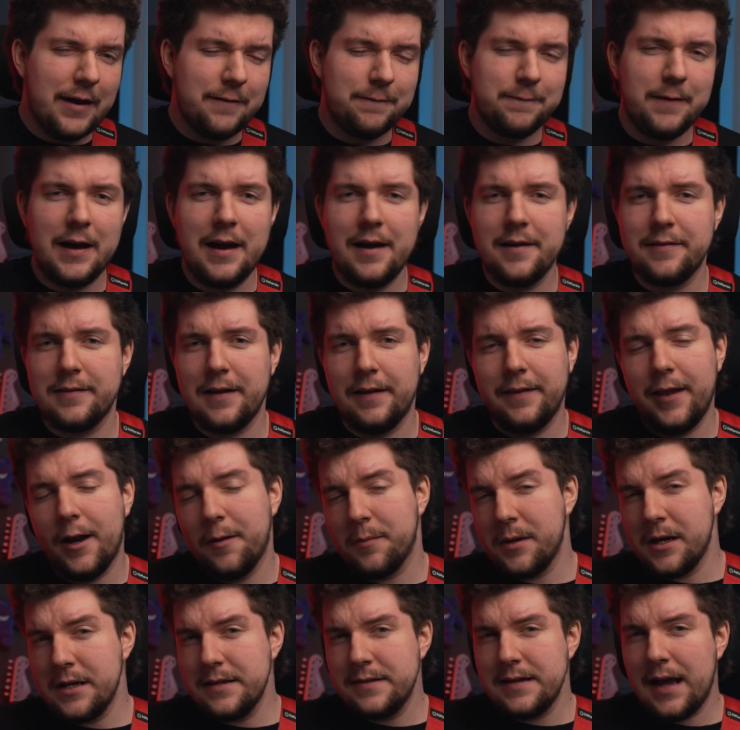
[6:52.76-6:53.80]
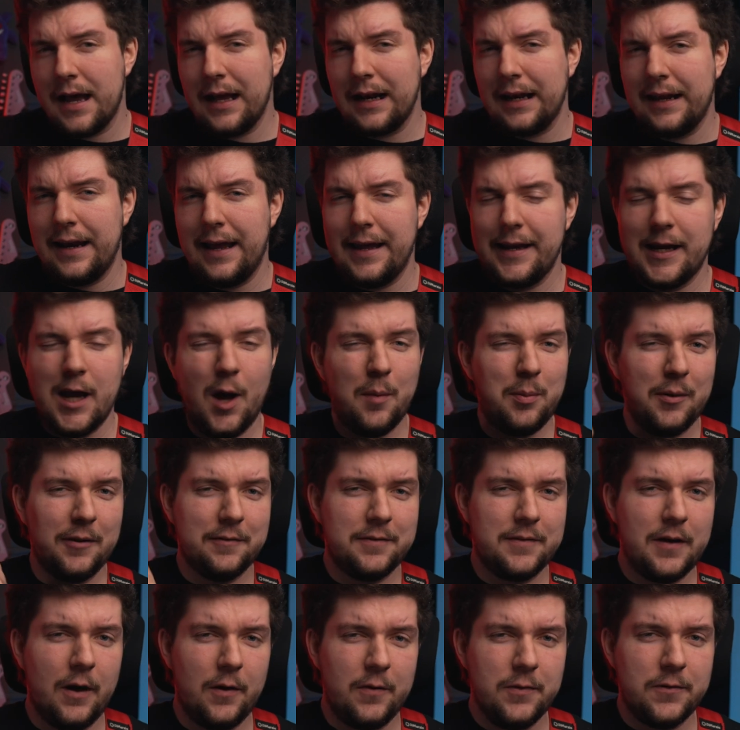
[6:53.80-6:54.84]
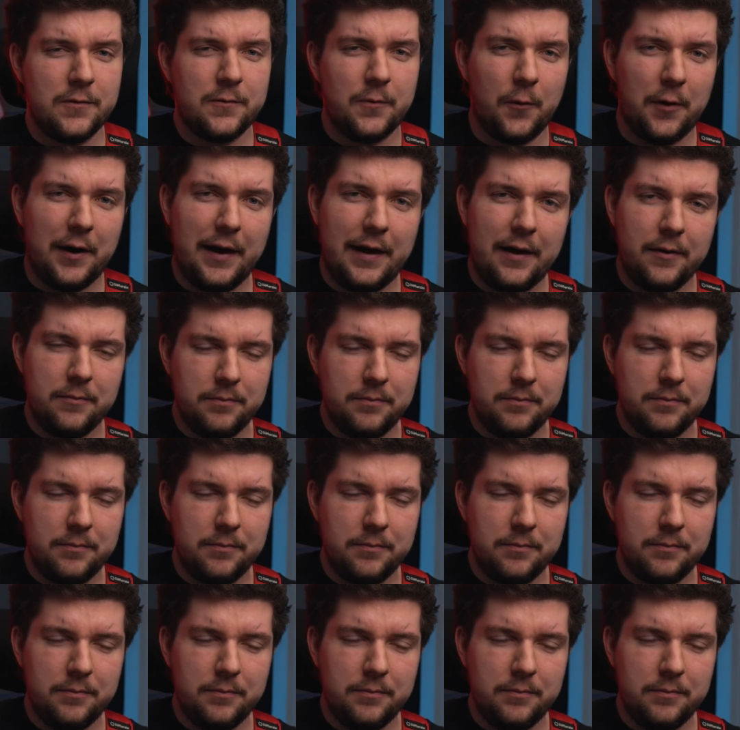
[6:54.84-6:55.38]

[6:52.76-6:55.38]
first, and then I'm going to dial in a couple of tones for it.